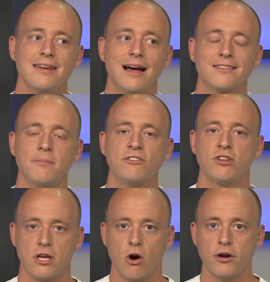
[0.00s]
not to mention
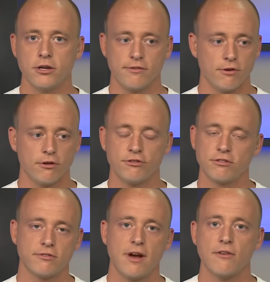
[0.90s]
the audio
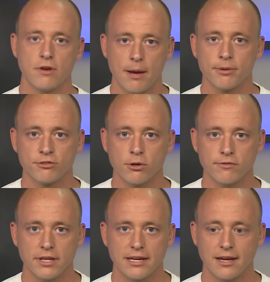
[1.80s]
versions of every episode of
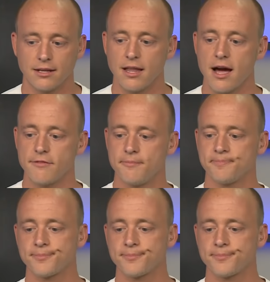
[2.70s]
Late Kick Live.